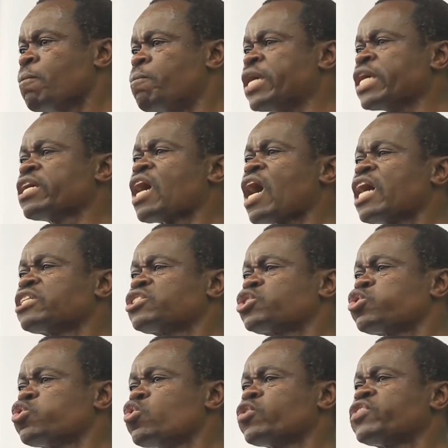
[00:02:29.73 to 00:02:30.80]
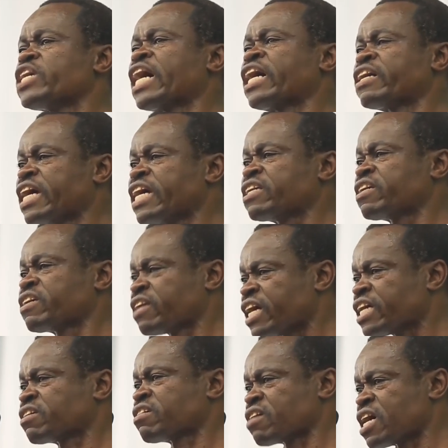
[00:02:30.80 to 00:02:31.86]
being asked who their
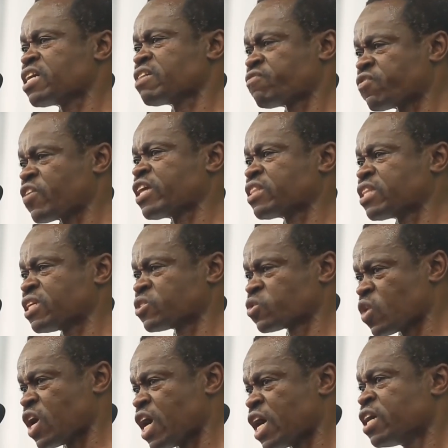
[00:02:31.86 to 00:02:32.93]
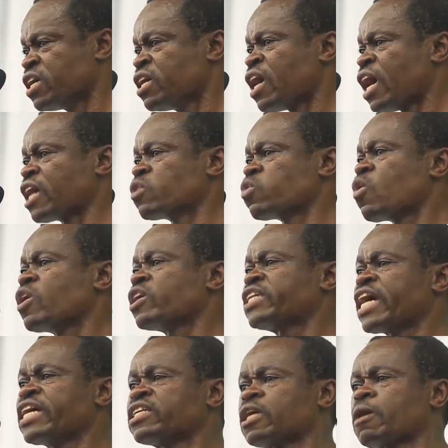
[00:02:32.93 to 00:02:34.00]
great-great-grandfathers were and
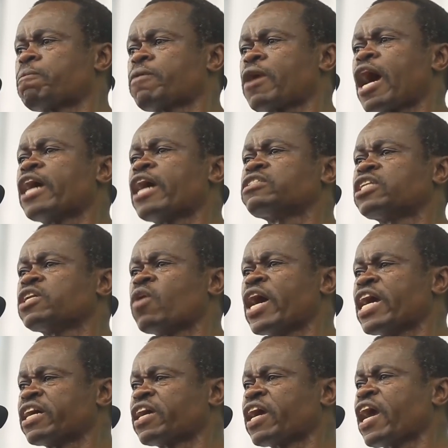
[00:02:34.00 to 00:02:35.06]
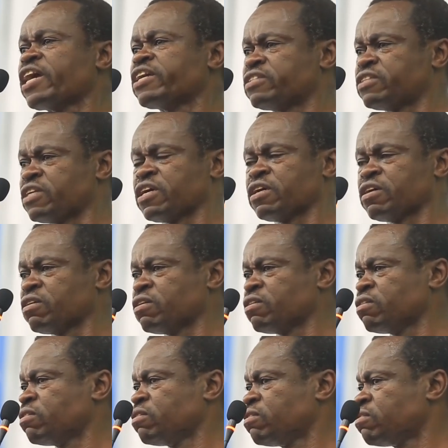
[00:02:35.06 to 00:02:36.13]
what enterprise they were engaged
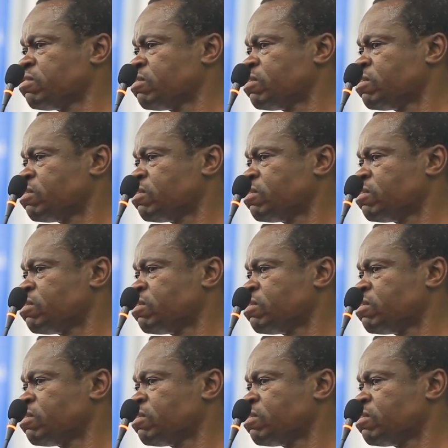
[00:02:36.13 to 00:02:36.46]
in.